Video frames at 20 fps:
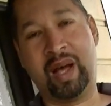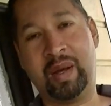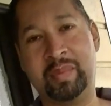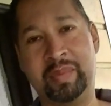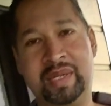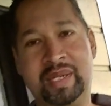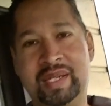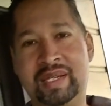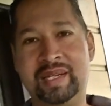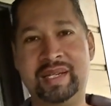
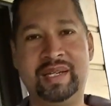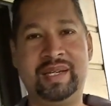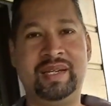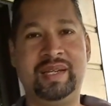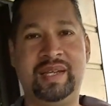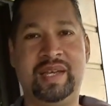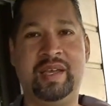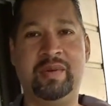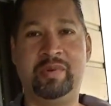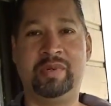comment,
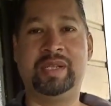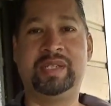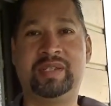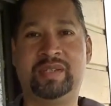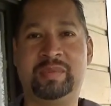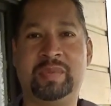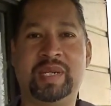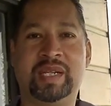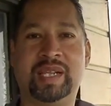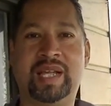it really
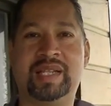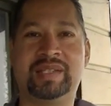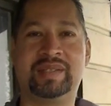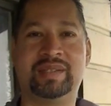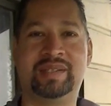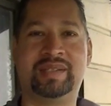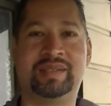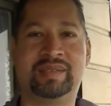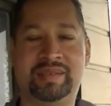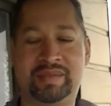does mean a lot
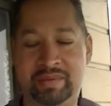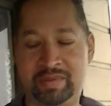to us.